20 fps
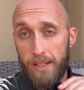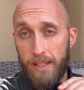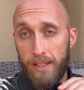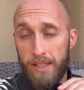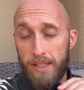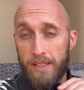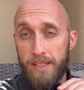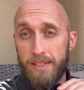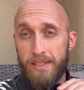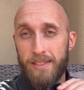
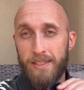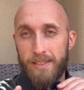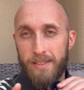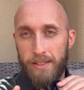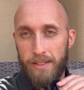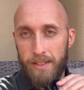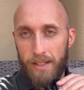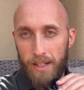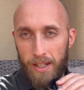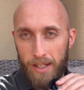that this is
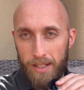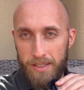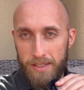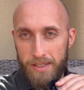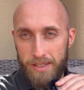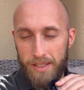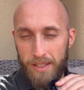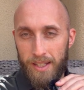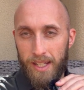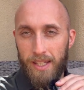
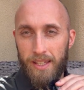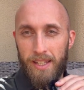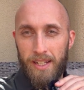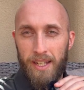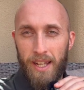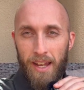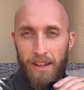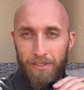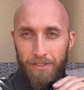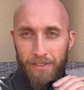not like the
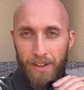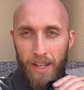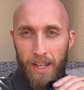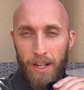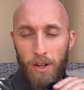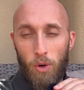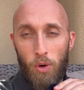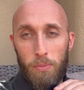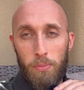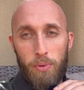
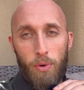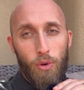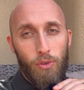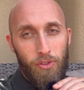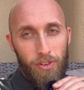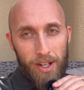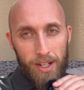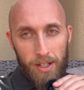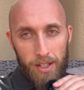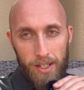cafe or
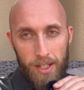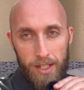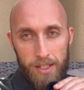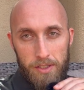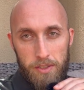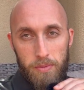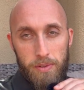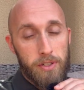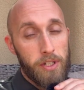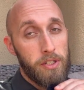profile
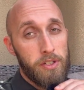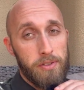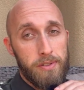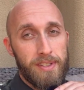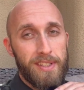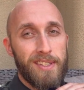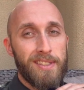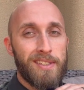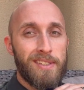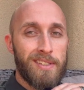lines, which I do
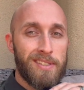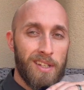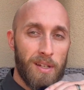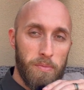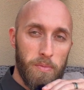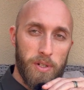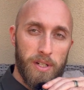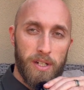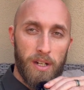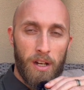see
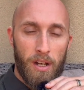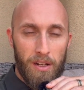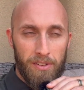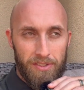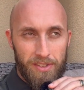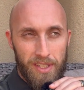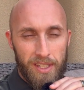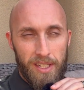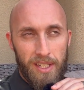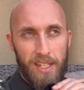somewhat
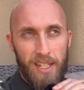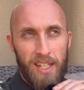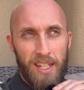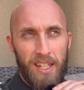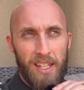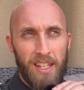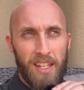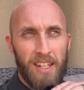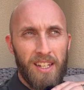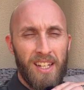often
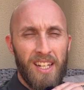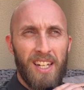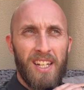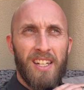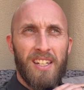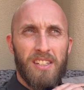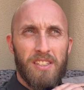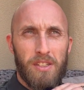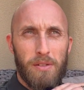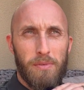in
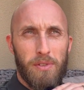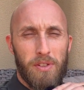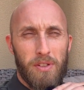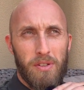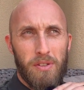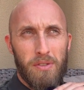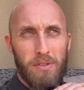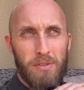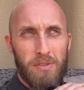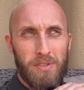some of
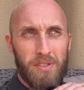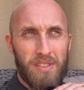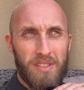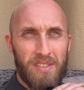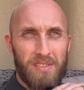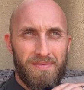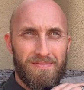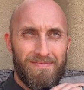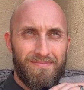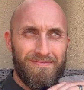those
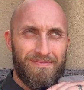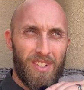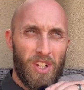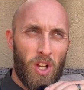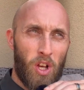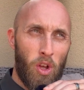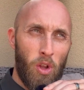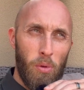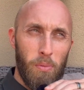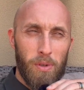
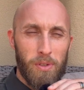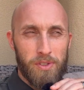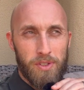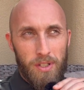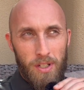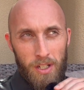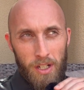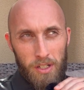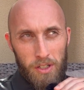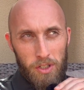
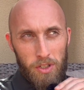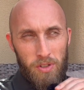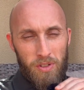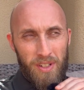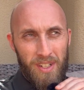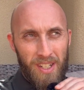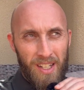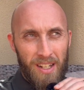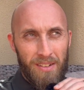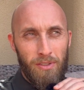almost
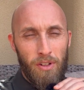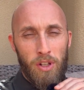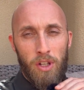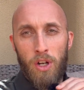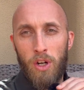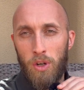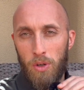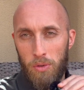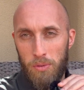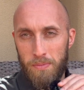luxury level
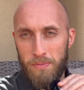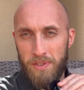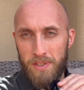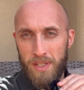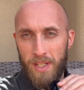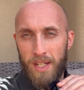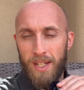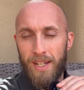homes.